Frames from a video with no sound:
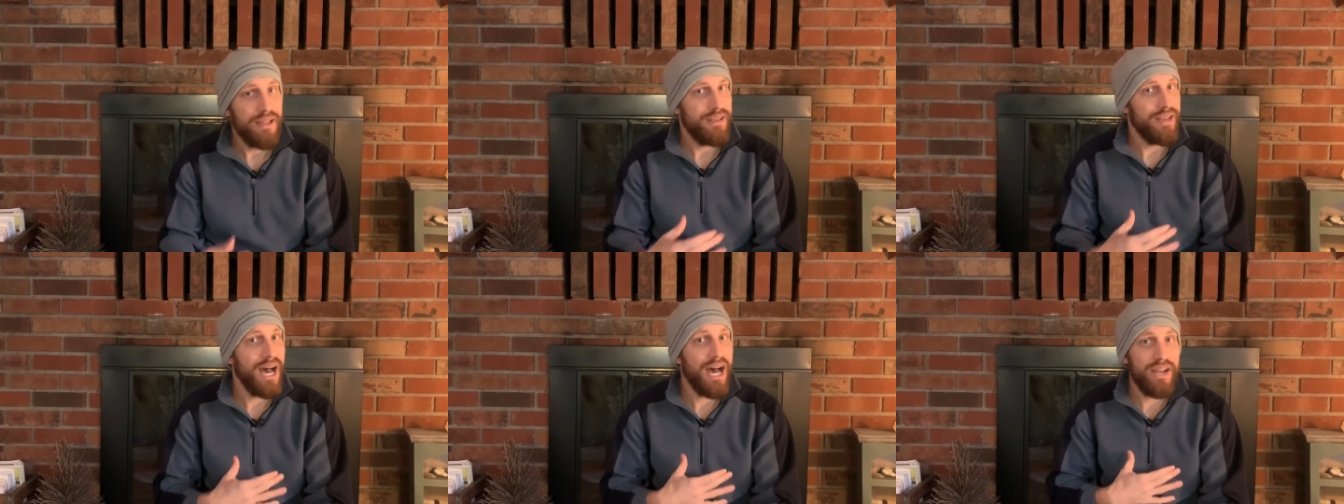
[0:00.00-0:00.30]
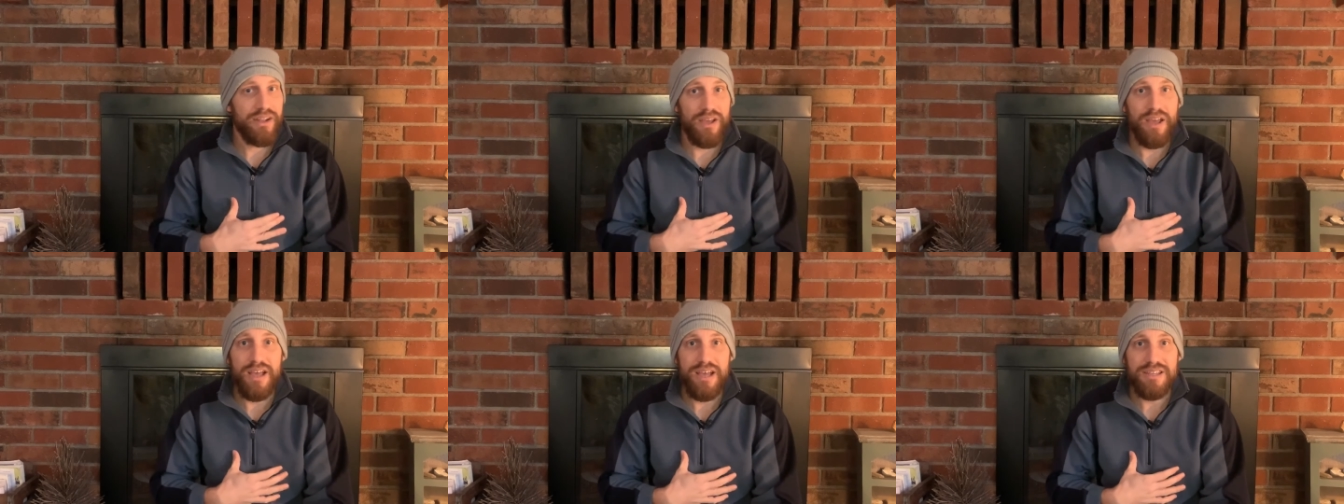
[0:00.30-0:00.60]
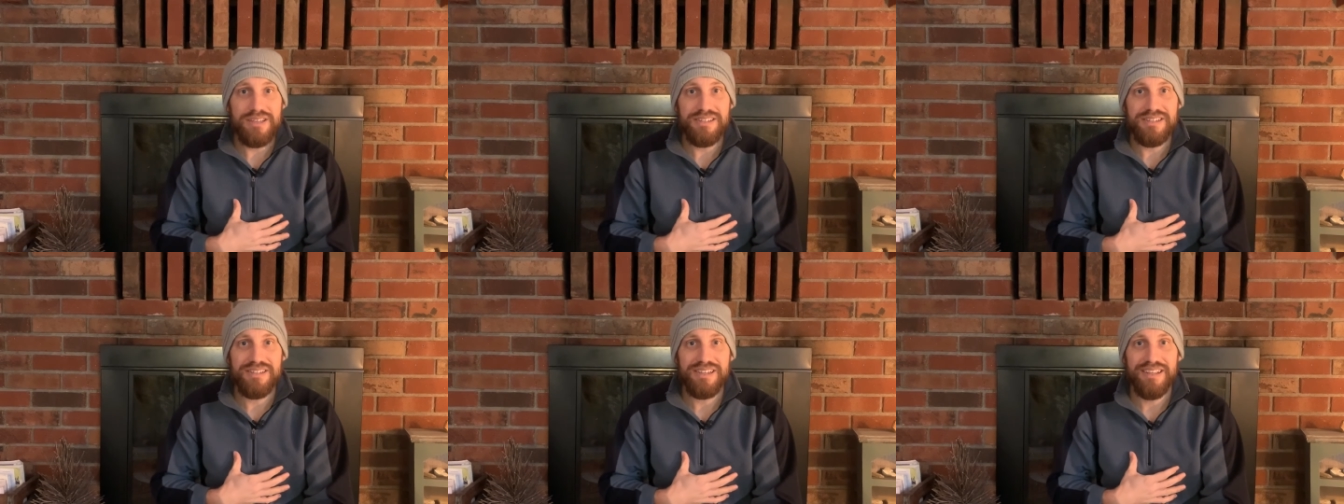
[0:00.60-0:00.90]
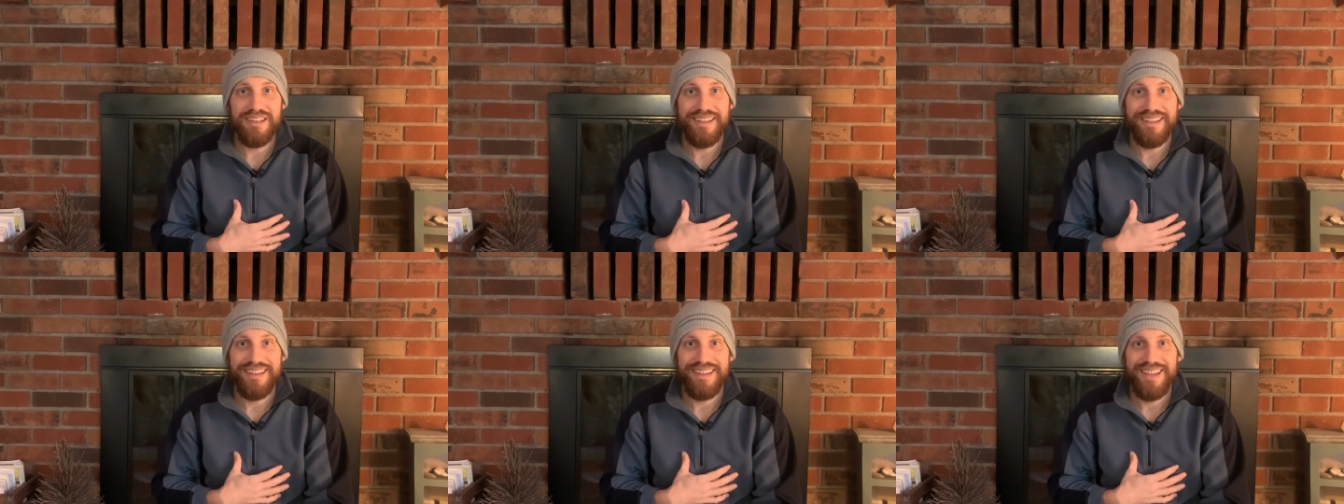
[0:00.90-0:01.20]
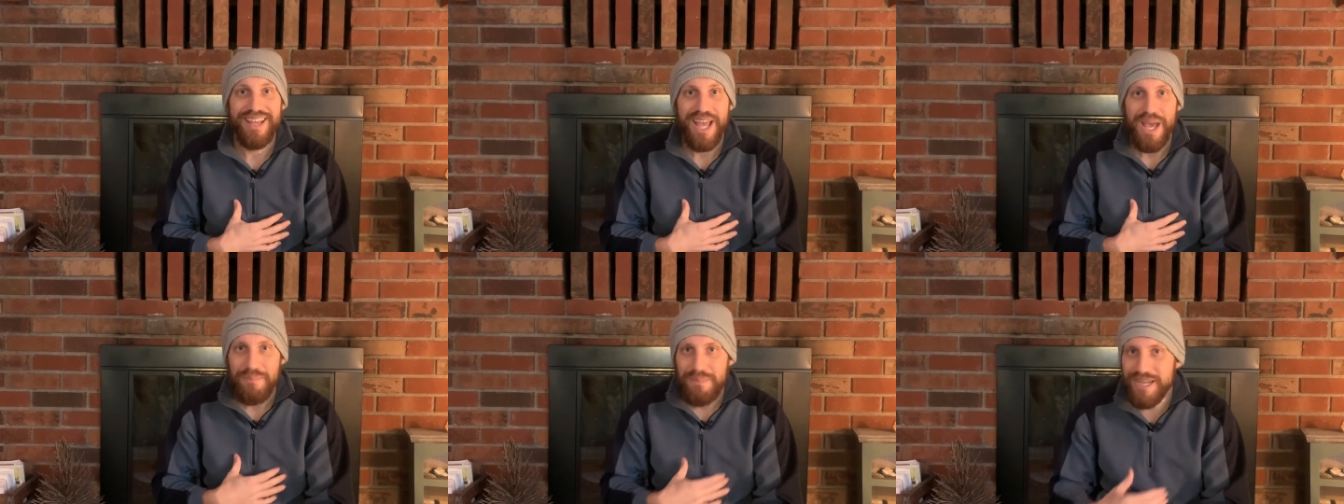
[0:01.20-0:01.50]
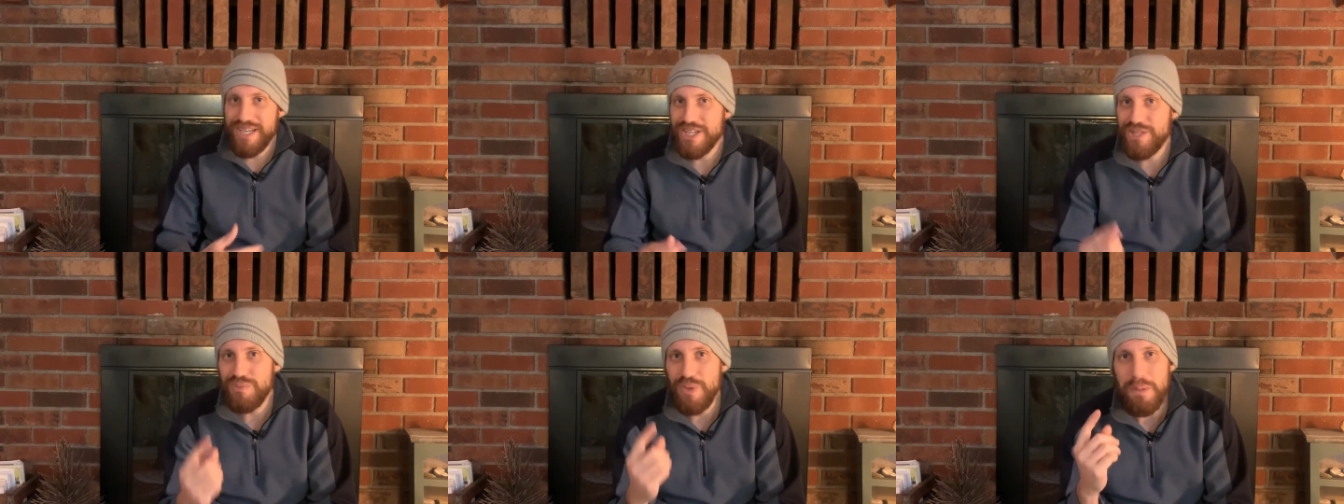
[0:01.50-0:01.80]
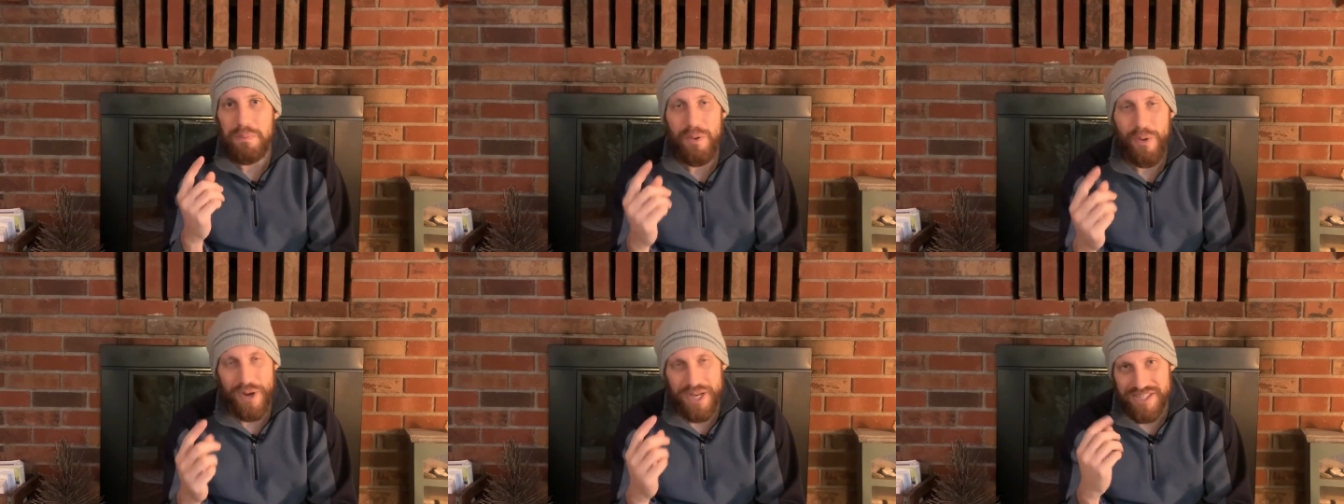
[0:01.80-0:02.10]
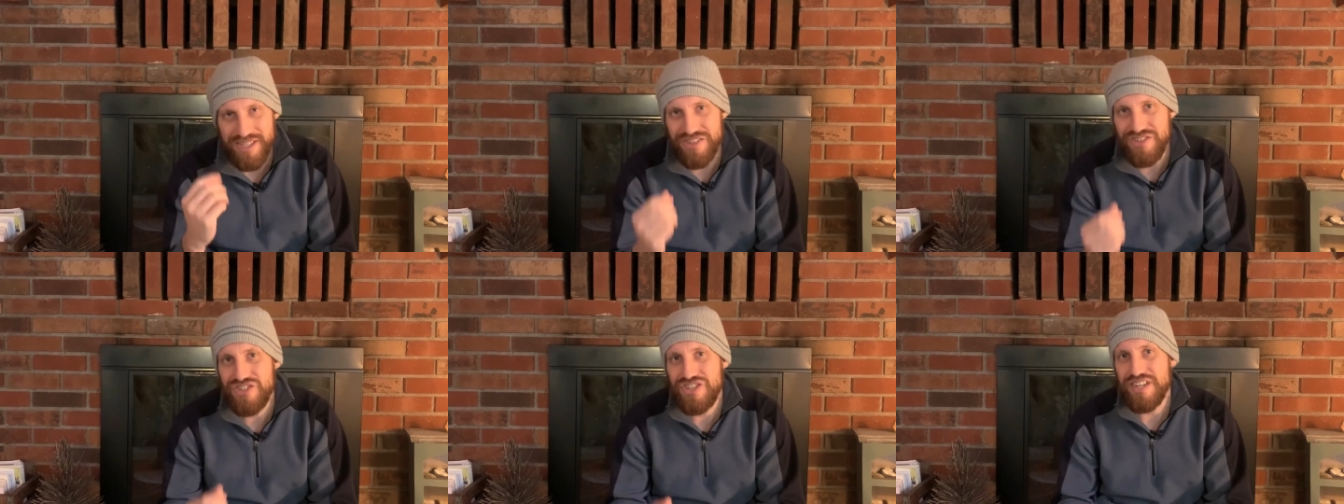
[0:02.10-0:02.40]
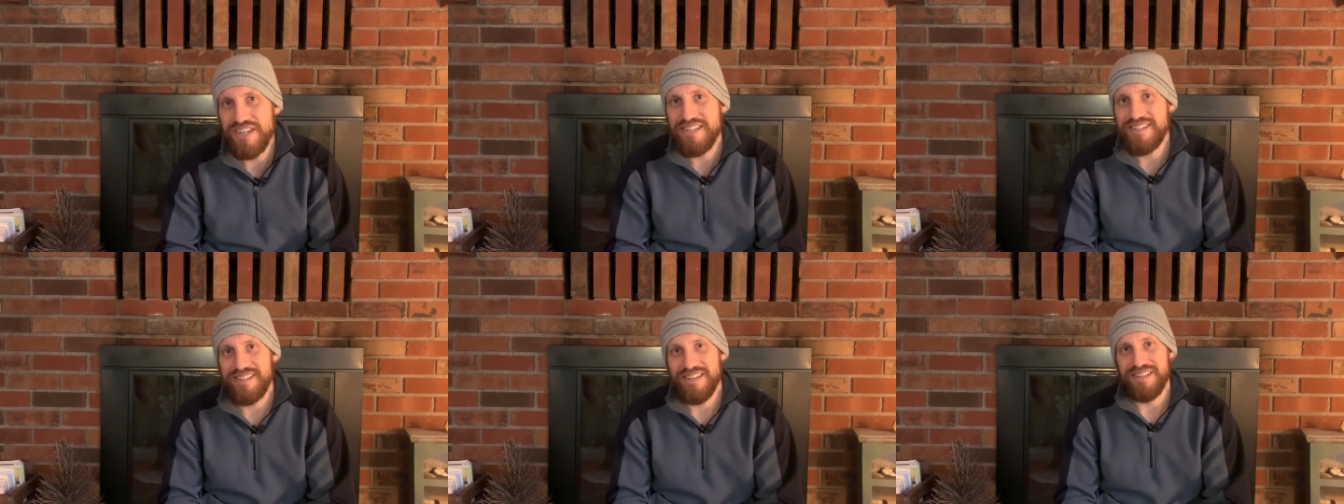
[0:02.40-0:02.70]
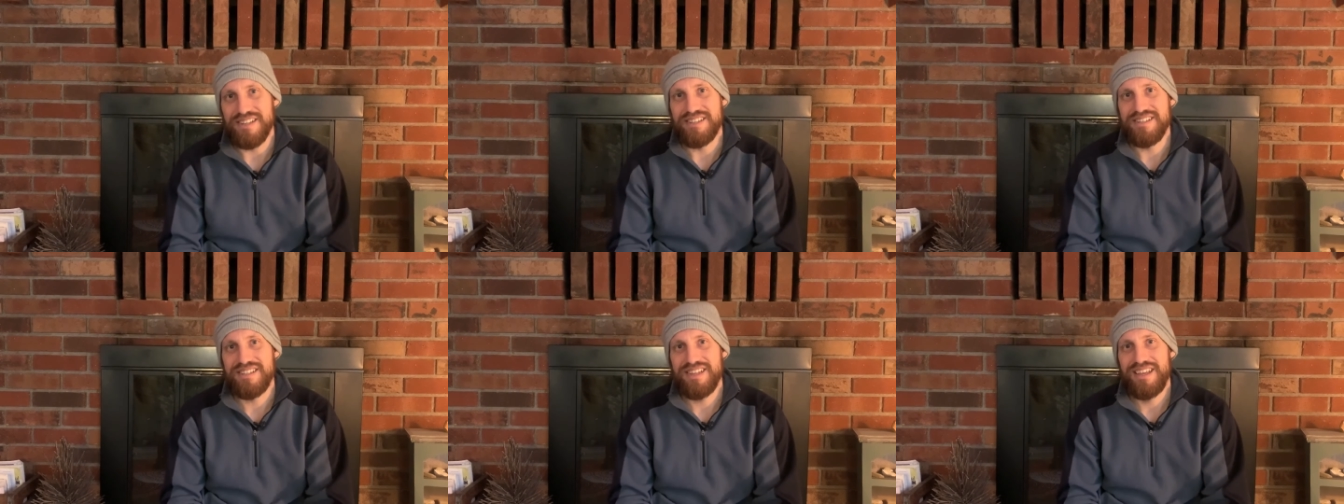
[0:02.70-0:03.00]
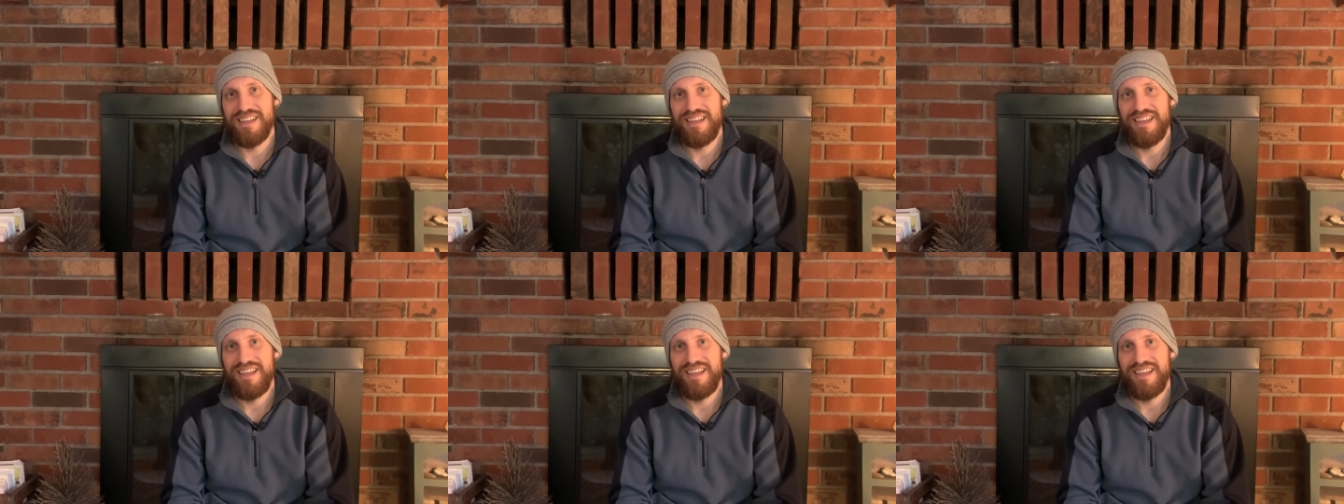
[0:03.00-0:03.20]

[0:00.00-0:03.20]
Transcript: Not us, because we point to Jesus